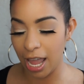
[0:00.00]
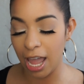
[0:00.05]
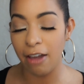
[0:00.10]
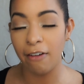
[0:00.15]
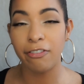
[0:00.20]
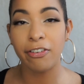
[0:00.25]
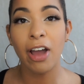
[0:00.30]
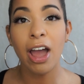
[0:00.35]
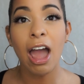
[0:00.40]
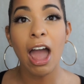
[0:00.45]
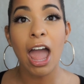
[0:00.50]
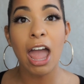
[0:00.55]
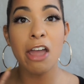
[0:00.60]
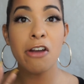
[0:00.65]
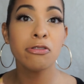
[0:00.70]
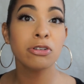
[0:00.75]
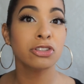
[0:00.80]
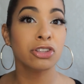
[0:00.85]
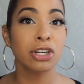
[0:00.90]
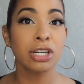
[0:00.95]
If
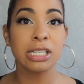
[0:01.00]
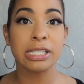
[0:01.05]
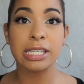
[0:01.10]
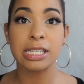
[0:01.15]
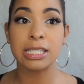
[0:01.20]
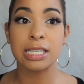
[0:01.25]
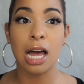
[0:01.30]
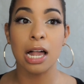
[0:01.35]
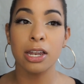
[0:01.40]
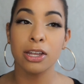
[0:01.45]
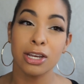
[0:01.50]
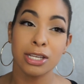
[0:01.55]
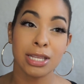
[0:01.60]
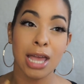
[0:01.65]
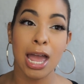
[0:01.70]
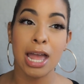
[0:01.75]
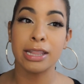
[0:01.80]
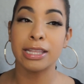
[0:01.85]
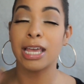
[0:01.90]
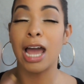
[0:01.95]
it was $36
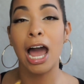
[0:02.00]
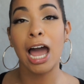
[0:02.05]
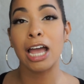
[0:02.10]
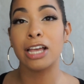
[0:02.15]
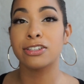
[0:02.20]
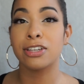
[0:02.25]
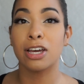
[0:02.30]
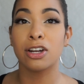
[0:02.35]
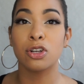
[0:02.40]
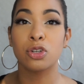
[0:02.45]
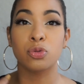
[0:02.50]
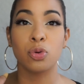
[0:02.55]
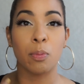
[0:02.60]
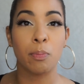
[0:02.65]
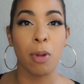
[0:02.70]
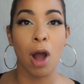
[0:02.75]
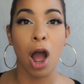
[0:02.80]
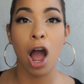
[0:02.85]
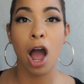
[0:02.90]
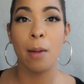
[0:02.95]
and the eyeshadows were
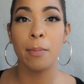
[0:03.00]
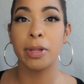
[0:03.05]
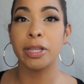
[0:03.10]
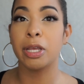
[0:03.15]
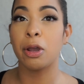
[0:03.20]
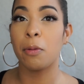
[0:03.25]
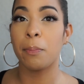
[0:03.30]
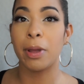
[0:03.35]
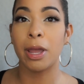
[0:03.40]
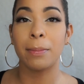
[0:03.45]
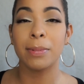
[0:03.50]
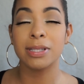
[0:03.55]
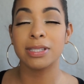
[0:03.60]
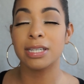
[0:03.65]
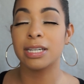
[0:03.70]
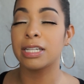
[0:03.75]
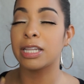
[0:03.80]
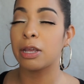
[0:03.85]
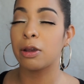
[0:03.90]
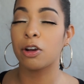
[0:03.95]
bomb and they were
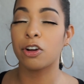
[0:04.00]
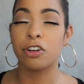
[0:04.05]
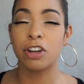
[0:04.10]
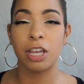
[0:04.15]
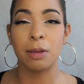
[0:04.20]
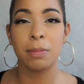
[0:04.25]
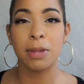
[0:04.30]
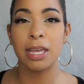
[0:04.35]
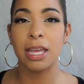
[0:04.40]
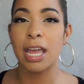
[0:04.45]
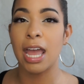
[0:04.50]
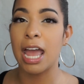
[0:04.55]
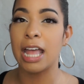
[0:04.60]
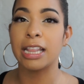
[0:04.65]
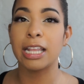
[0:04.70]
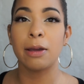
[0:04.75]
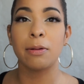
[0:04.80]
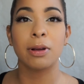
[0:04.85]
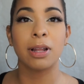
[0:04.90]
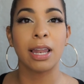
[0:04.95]
pigmented and they were creamy
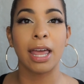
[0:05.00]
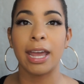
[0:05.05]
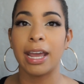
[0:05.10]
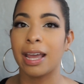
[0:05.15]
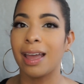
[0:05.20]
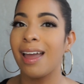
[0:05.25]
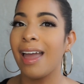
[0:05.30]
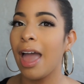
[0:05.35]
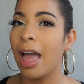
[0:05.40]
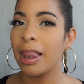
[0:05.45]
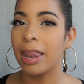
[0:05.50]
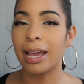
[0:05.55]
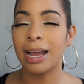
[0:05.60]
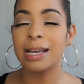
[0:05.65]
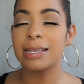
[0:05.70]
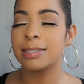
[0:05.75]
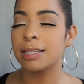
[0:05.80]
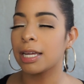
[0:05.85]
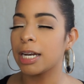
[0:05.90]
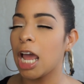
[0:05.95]
and they were like
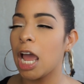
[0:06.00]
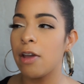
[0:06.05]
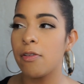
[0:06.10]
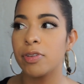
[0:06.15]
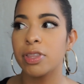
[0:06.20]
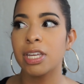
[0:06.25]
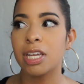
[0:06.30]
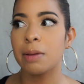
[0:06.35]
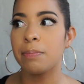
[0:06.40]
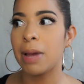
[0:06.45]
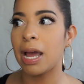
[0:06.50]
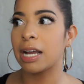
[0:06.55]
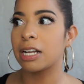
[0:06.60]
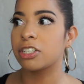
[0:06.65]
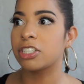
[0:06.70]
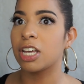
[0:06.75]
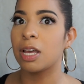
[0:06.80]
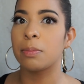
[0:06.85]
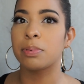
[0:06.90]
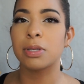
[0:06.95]
I said, everything in a bag of
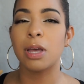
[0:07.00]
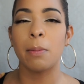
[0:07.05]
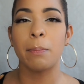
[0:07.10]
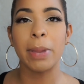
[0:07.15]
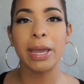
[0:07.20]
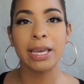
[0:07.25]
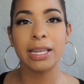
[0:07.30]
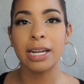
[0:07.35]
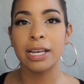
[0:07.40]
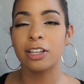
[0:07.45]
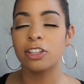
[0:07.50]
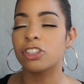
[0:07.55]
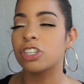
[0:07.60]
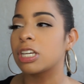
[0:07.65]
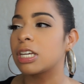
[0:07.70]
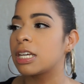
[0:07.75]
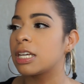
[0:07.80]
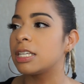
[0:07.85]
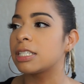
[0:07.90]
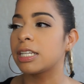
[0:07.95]
chips, a bacon, egg, and
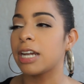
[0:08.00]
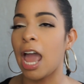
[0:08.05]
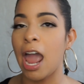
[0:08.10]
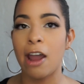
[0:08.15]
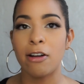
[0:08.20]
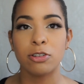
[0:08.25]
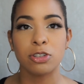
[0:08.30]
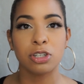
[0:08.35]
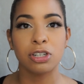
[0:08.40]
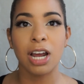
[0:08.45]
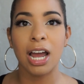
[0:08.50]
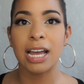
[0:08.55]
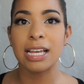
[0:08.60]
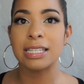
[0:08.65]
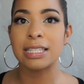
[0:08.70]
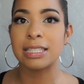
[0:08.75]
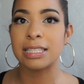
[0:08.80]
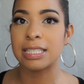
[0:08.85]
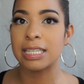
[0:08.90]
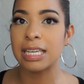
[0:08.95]
cheese, an Arizona
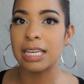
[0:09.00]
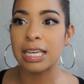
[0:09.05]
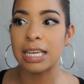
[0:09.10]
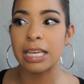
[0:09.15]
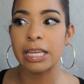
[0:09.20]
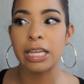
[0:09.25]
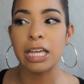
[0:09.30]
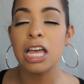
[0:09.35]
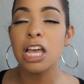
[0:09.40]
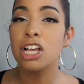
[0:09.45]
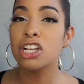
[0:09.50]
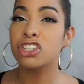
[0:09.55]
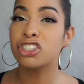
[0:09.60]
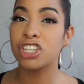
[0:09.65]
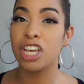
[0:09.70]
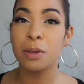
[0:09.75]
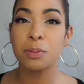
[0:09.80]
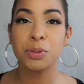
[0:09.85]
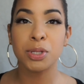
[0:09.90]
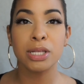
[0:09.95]
iced tea,
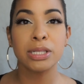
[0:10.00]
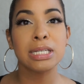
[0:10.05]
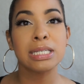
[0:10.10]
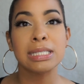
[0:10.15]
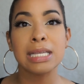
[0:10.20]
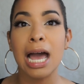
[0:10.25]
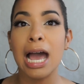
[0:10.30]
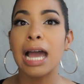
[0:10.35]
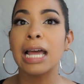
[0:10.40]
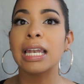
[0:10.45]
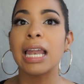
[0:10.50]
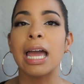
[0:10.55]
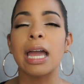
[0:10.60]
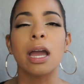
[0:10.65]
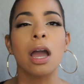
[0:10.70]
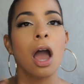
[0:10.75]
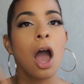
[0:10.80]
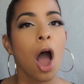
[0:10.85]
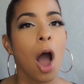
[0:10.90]
chips on the side, like,